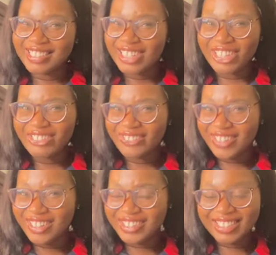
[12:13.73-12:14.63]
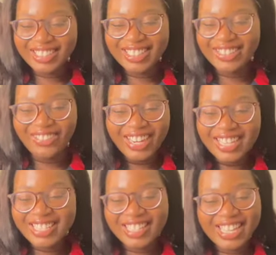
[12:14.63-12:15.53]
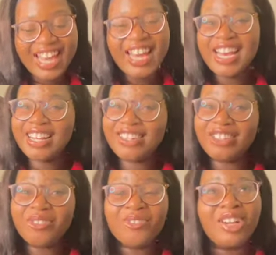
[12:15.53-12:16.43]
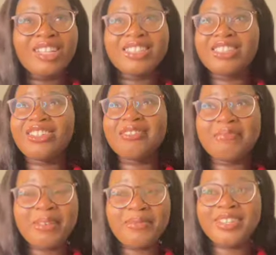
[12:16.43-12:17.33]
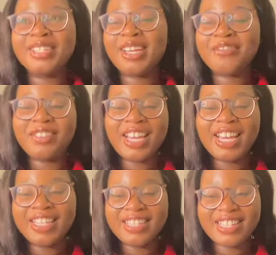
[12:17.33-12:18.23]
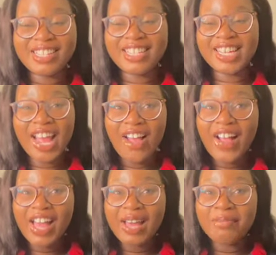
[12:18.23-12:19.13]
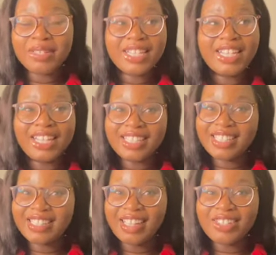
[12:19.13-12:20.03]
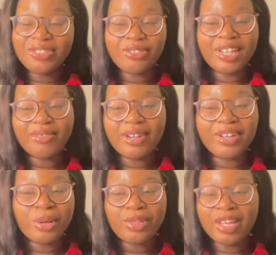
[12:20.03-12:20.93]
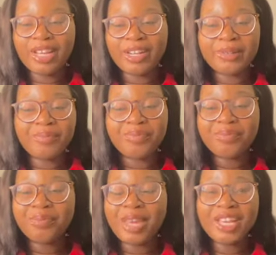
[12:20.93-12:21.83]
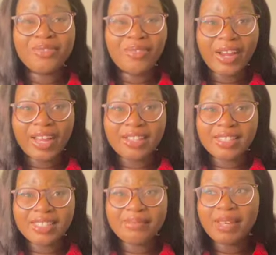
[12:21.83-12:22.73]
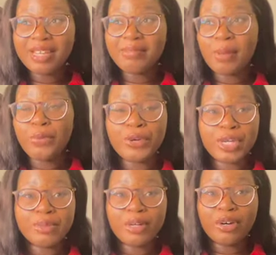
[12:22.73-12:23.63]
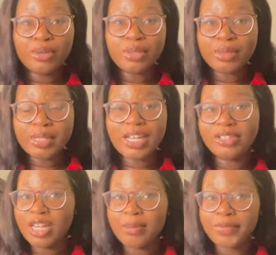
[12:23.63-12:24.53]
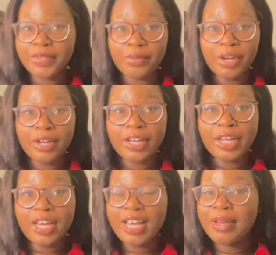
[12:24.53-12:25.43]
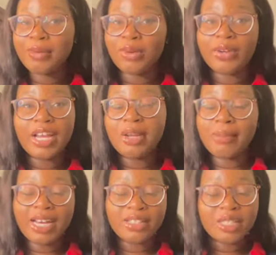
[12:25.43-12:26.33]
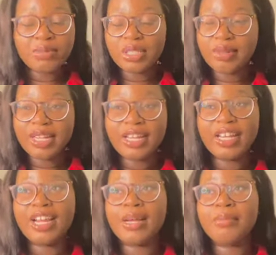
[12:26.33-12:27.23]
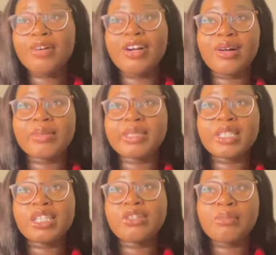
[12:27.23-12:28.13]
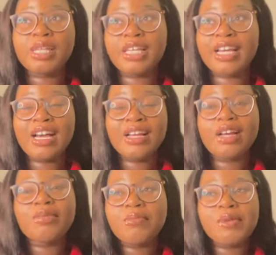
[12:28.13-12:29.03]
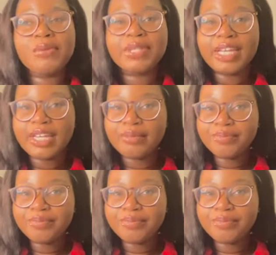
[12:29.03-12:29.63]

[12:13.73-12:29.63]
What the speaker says: over. It's crazy. And all the friends and all the memories I've made, it's just, please enjoy it while you're there. Make friends, make memories, but also stay on top of your work. Create a balance between it, and I promise it will be, when people say